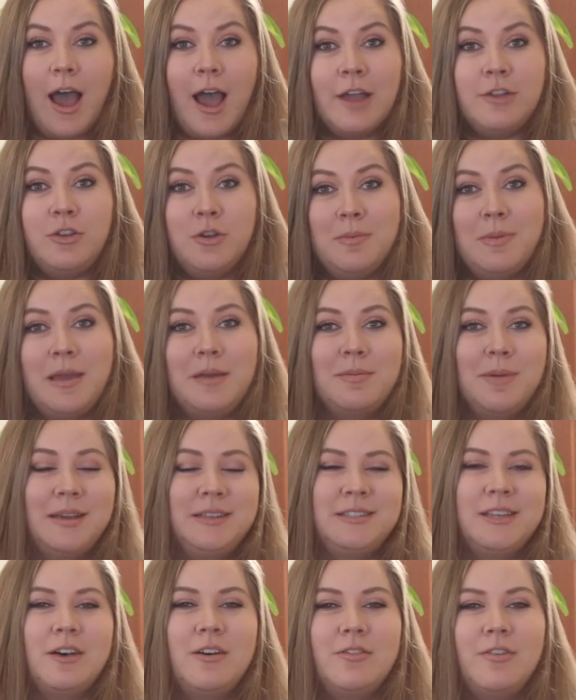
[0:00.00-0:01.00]
I do make
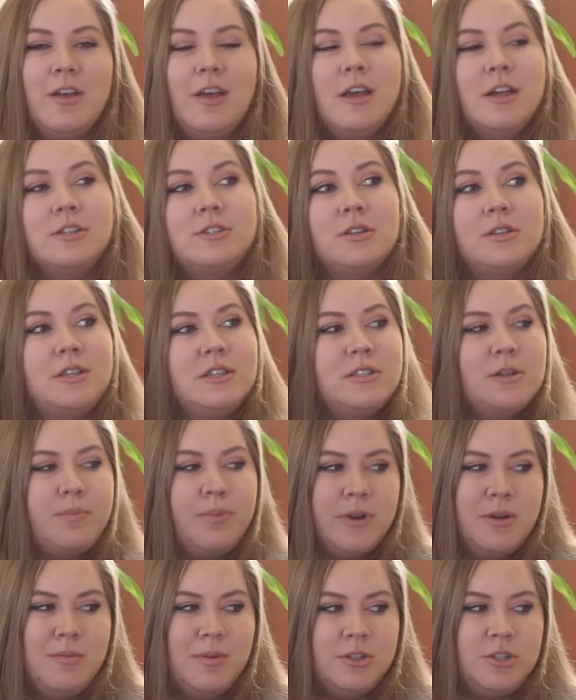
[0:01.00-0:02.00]
myself. So these are
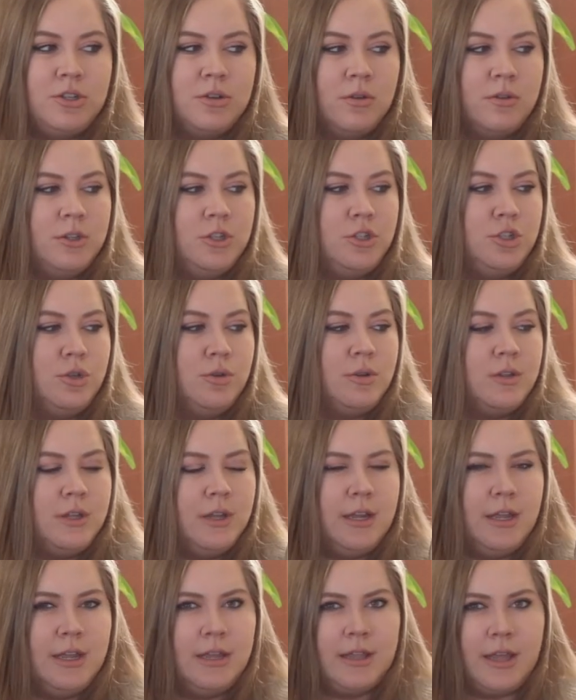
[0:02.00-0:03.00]
pretty much the only two
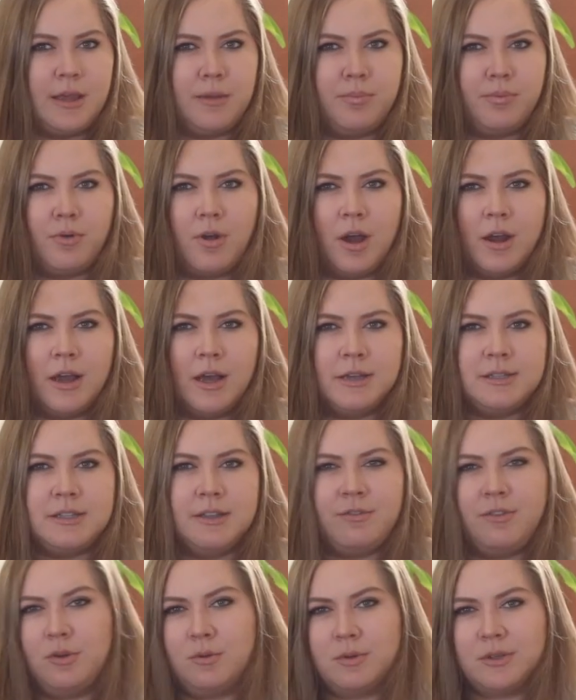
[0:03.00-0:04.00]
cleaning like products,
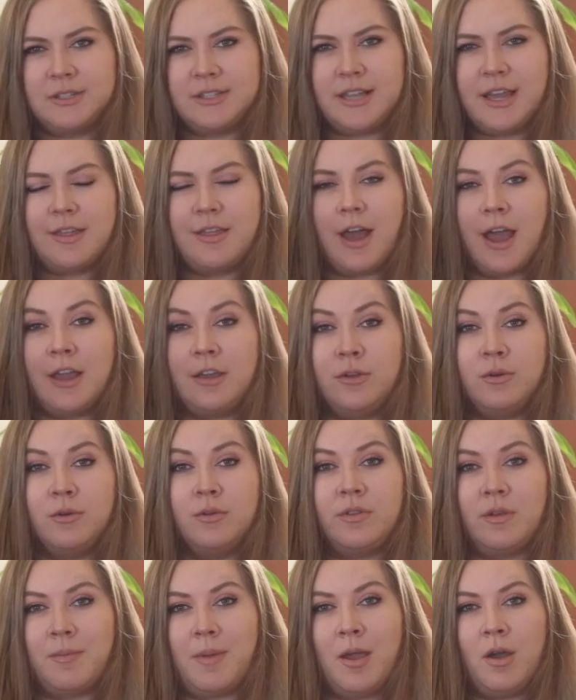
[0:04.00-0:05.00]
if you will say, that I
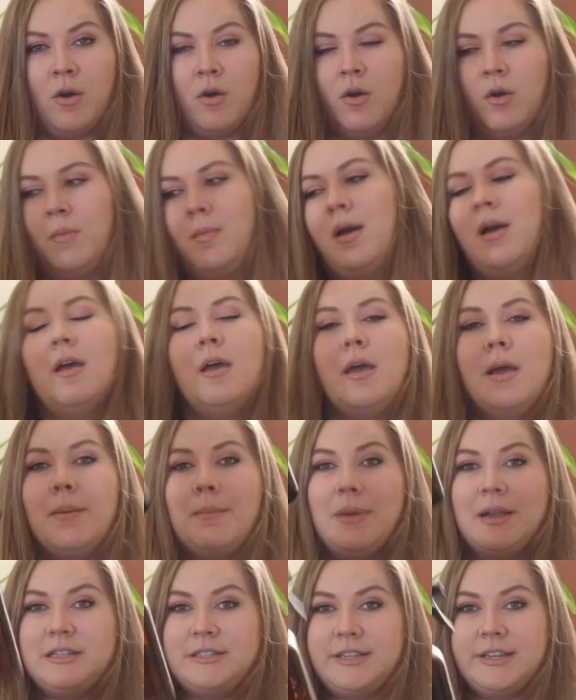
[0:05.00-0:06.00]
use in my home.
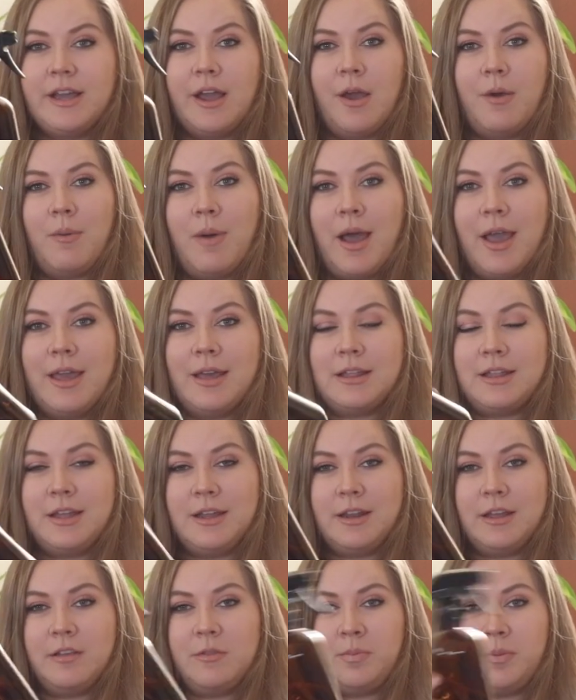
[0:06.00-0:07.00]
My D I Y
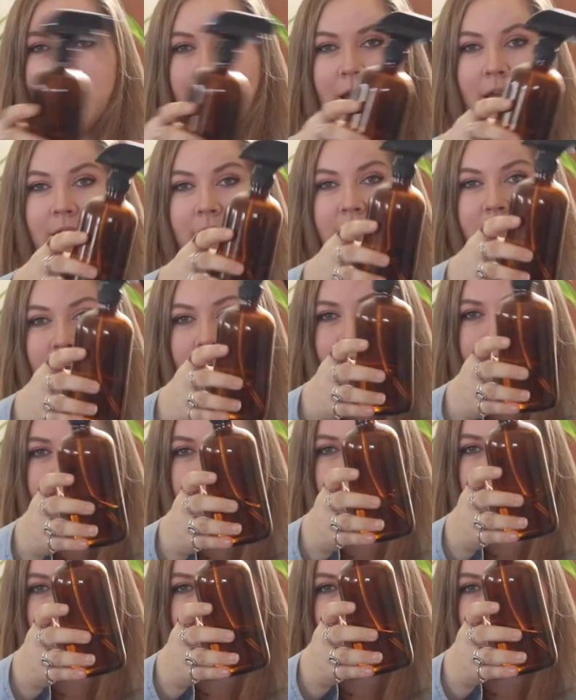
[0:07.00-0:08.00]
cleaning spray that I do